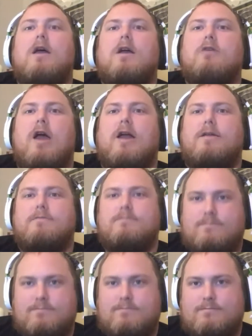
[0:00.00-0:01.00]
great.
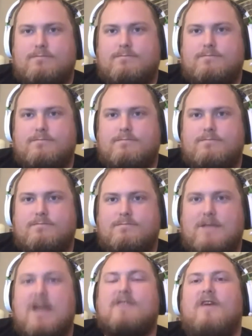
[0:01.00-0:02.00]

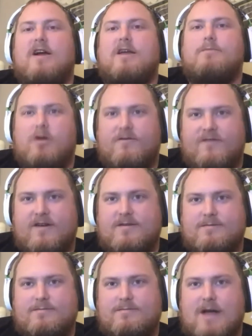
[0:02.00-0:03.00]
That's fucking perfect.
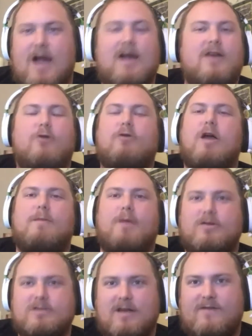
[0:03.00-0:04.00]
I got no
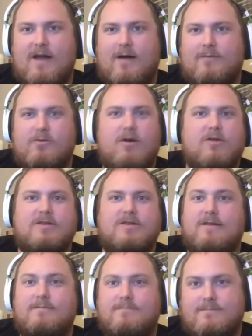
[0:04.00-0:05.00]
grandparents left now. They're all
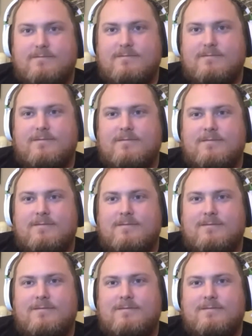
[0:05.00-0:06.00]
dead. I'm